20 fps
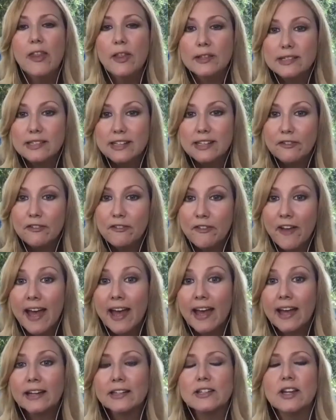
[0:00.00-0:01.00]
This is, in
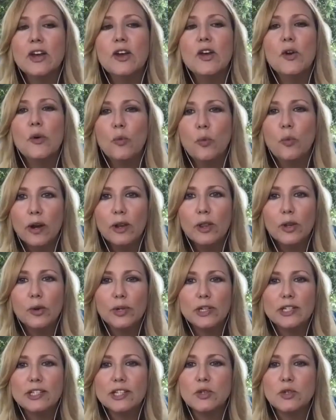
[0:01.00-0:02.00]
fact, one of the
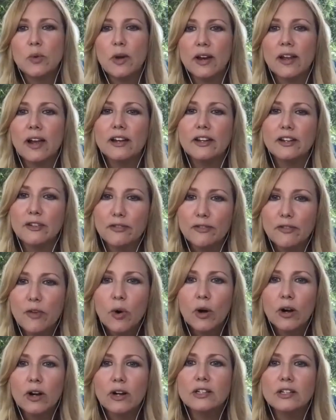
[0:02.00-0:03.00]
reasons why I got
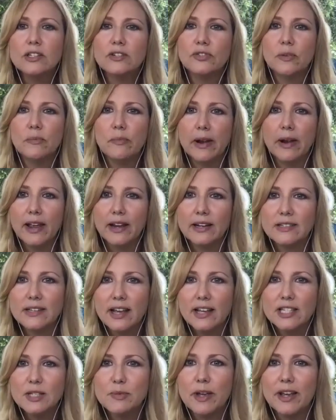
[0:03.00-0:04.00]
divorced from my
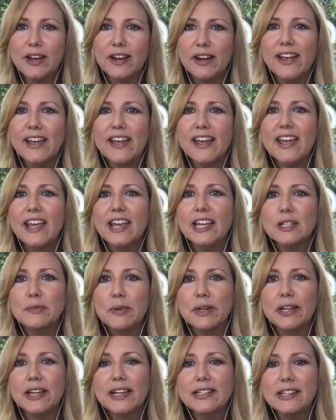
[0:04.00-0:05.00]
ex-husband, is
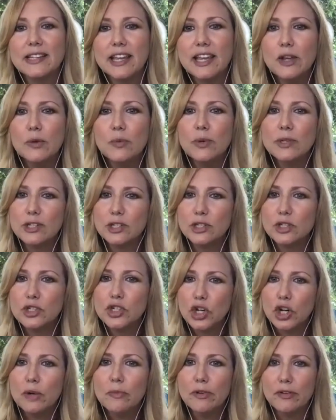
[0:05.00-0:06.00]
because he was a
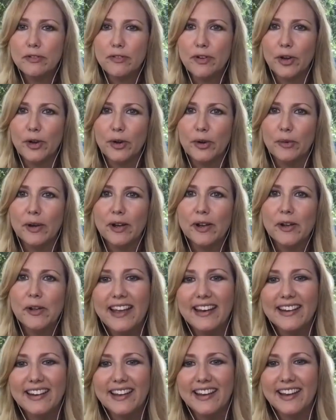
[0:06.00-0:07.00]
germaphobe,
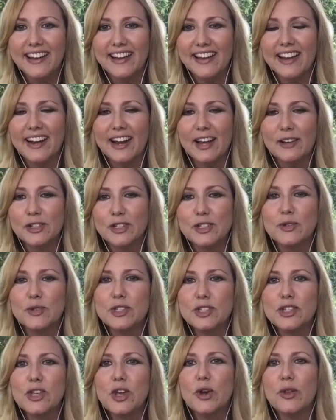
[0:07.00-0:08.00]
and uh, and I just
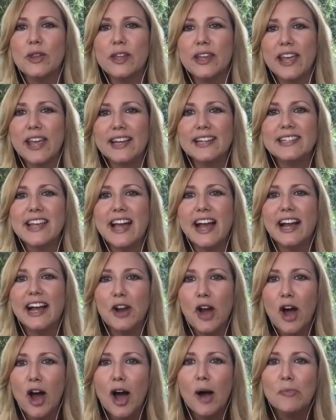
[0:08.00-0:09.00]
was so the
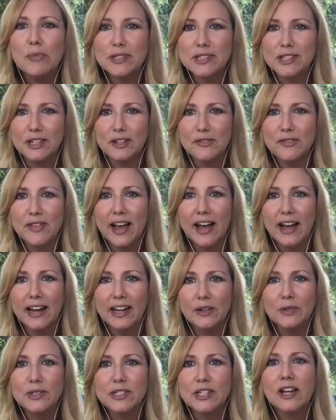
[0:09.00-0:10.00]
exact opposite of
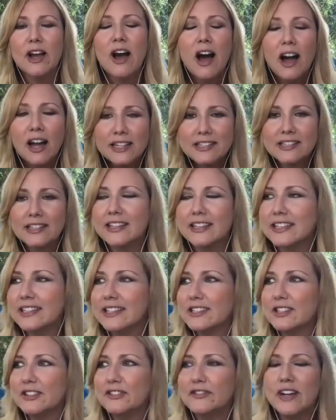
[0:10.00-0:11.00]
that. He was constantly
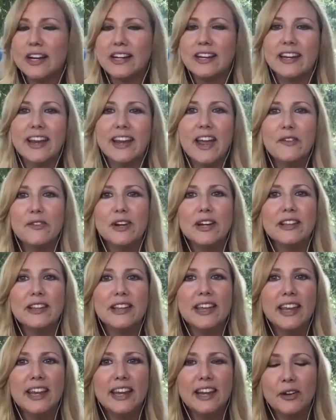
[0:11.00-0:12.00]
disinfecting
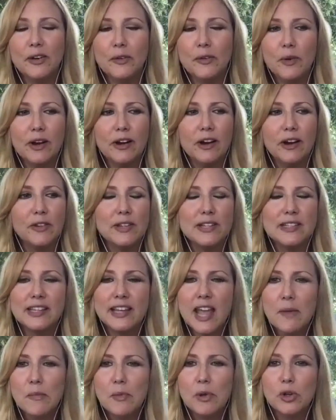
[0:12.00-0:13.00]
everything and wanted all
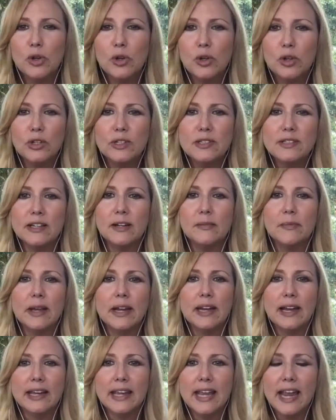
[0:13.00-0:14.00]
these chemicals, and I'm
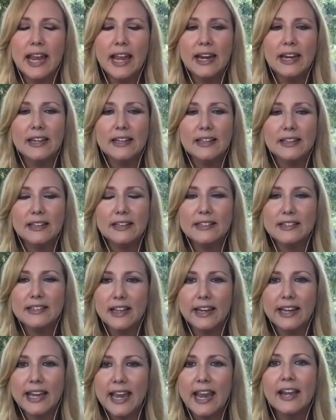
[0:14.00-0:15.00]
like, I can't,
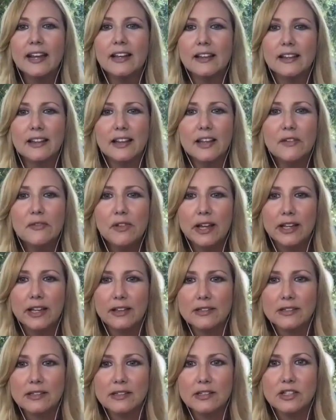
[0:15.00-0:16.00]
I can't live
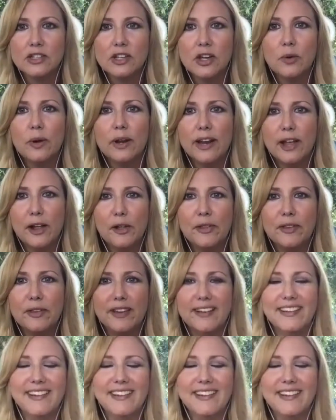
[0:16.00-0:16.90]
like this. It's so unhealthy.